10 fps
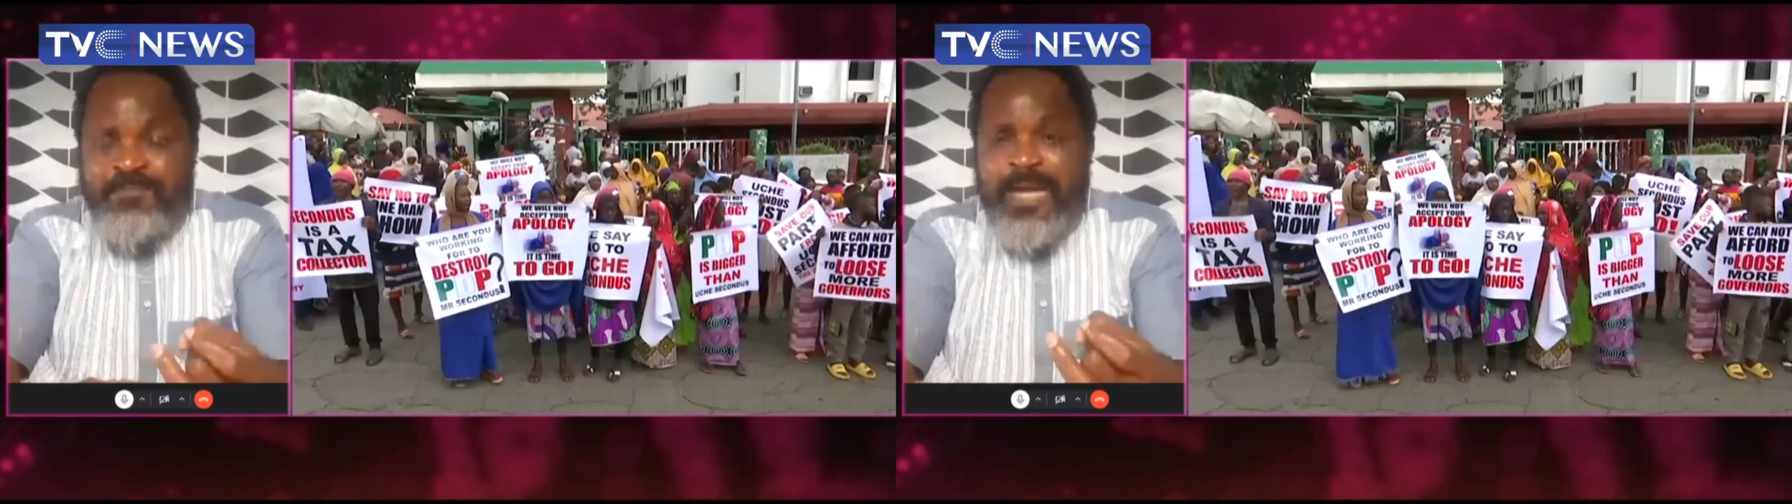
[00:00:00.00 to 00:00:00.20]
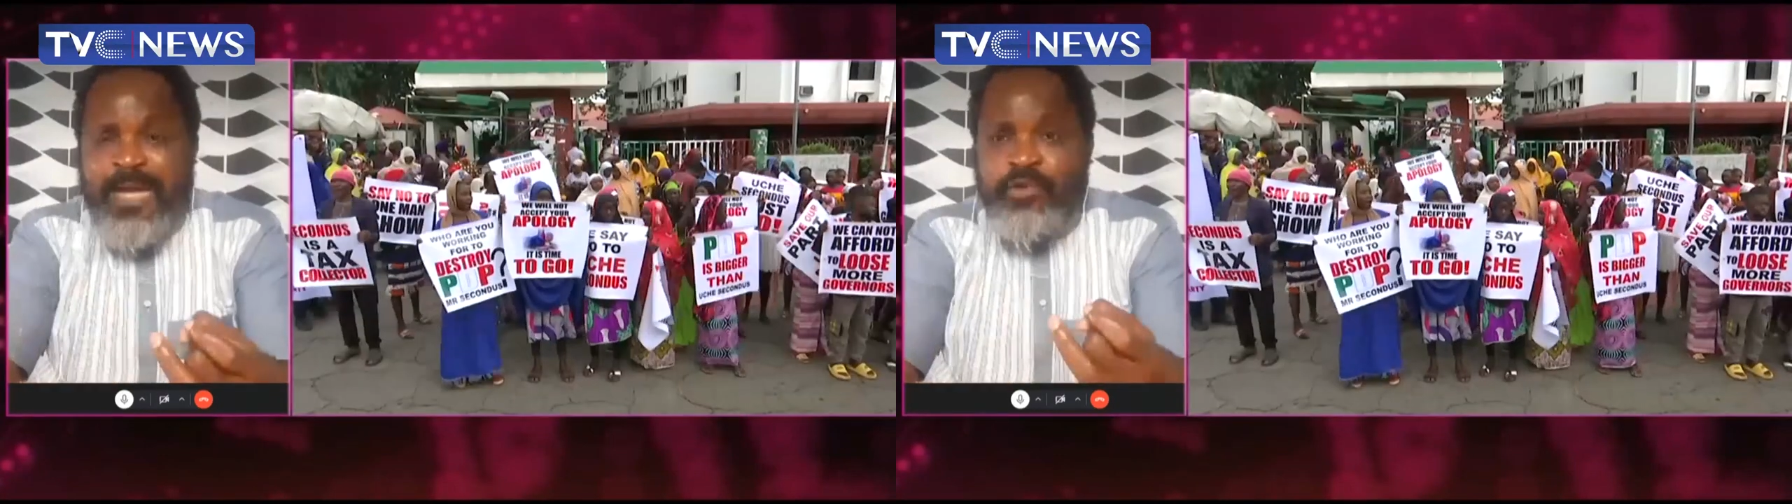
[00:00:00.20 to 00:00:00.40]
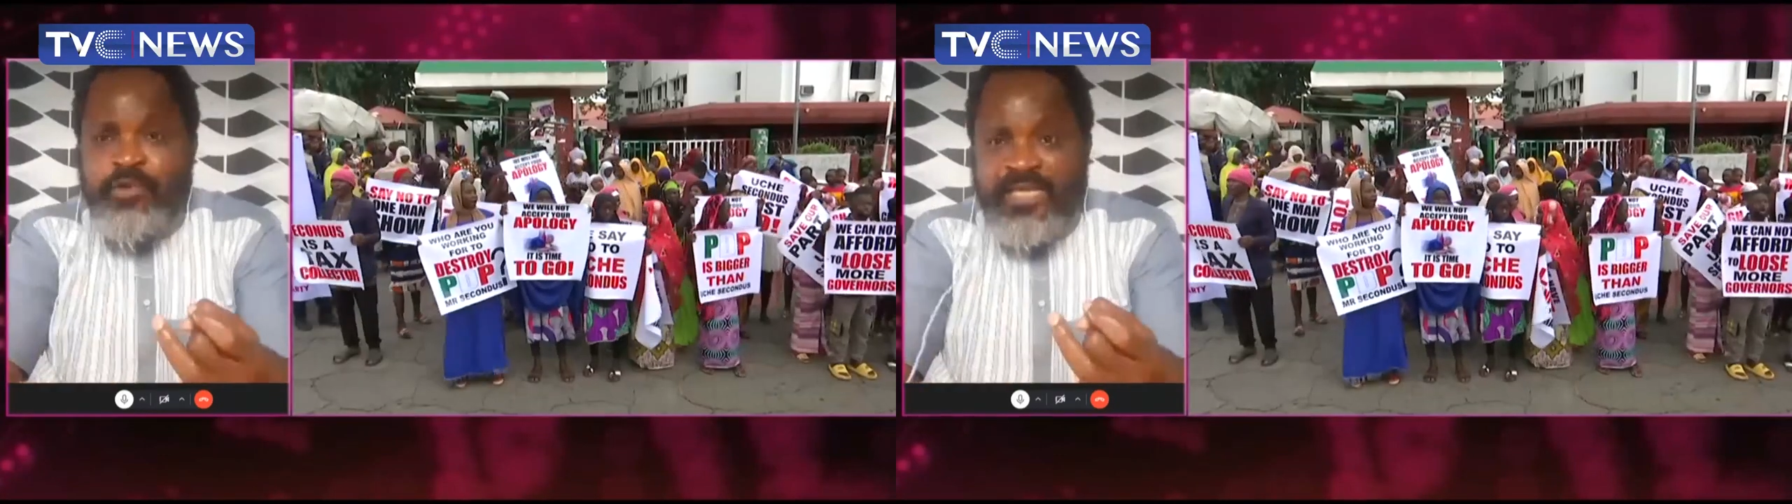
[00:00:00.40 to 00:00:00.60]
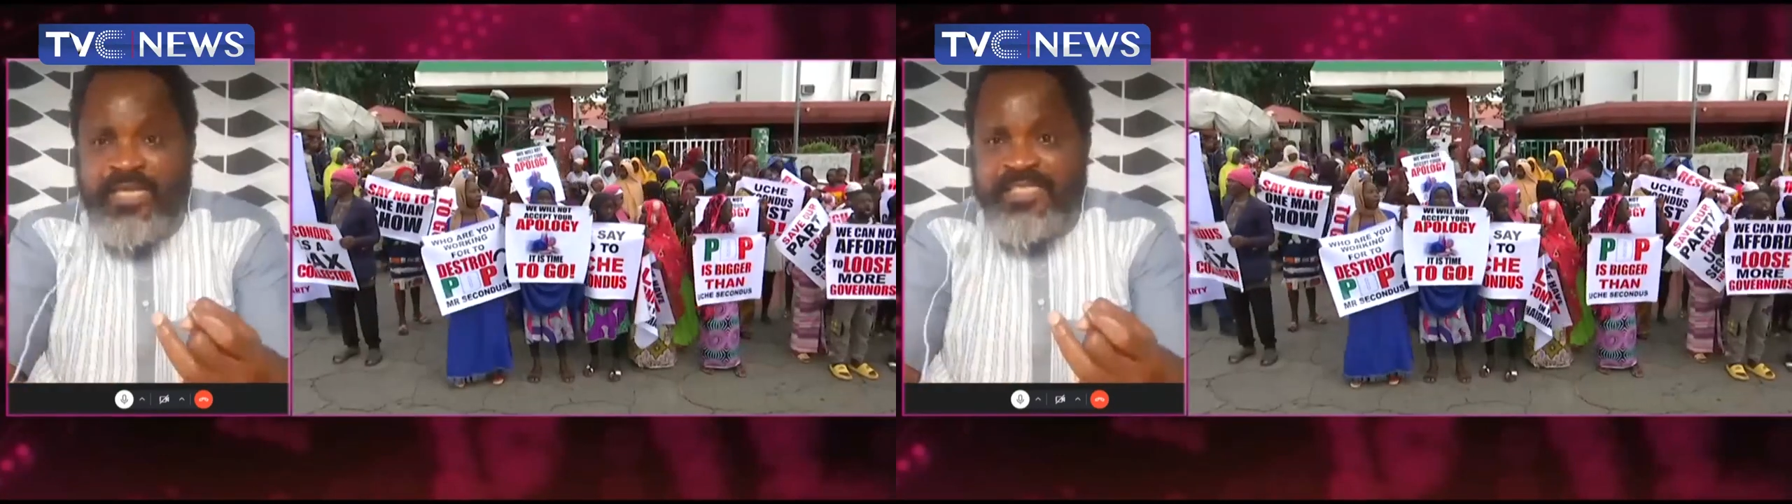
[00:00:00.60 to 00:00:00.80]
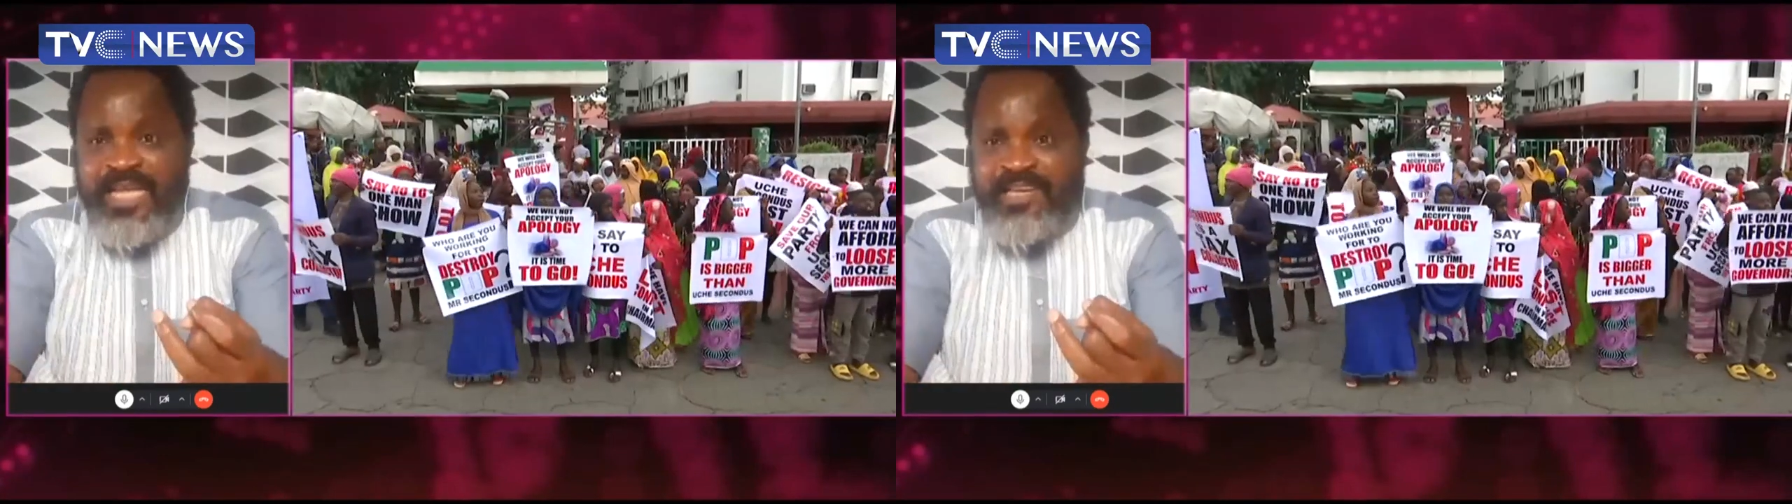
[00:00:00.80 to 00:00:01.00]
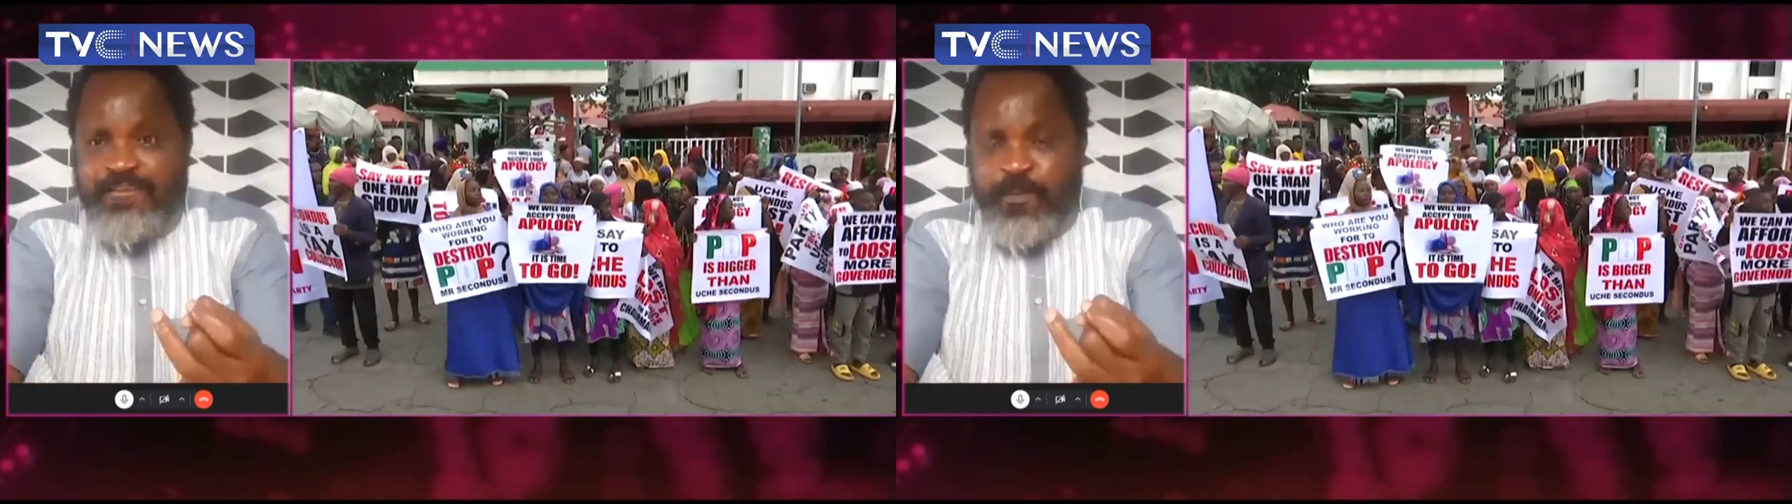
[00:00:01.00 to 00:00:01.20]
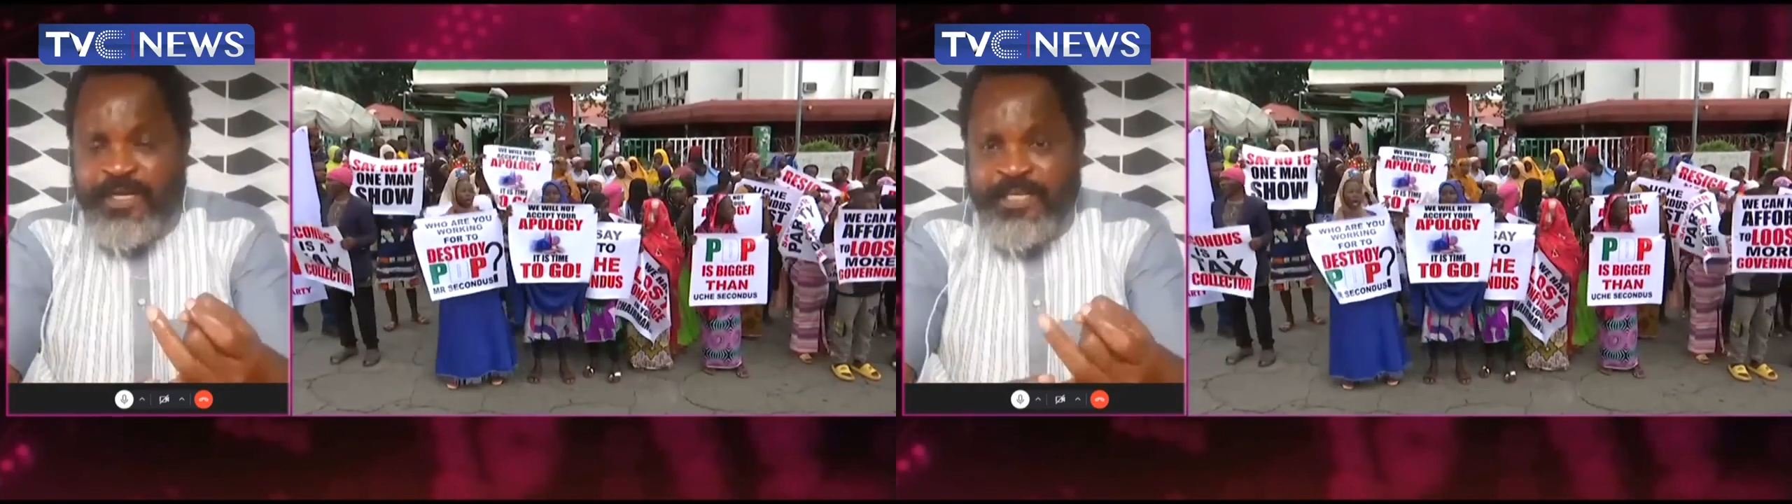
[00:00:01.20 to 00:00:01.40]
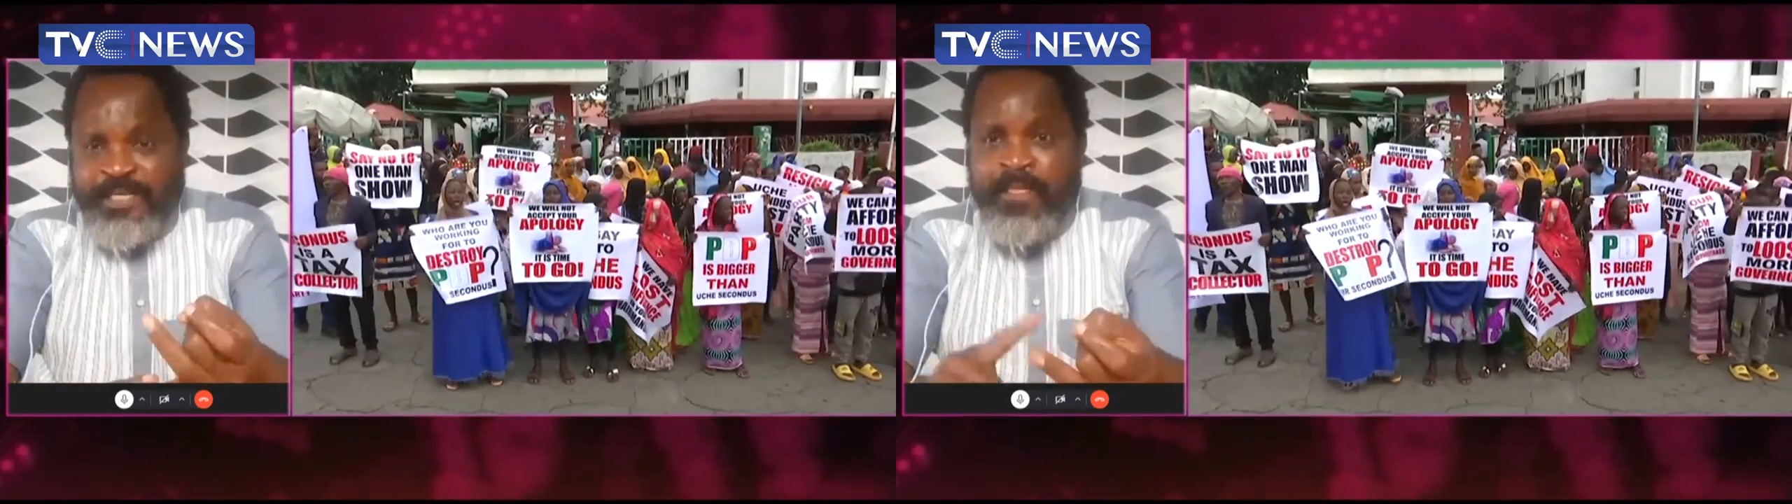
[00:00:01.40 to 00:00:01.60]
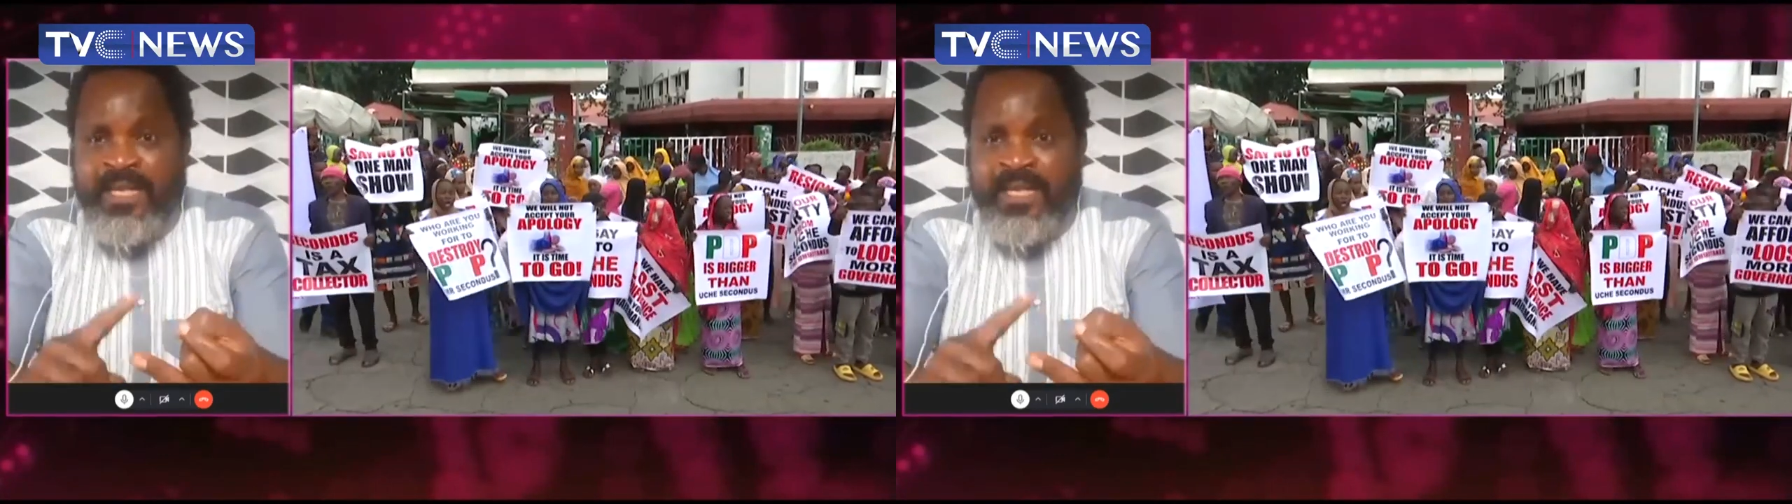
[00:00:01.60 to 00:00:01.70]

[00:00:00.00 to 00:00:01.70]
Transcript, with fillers: is meant to register this party.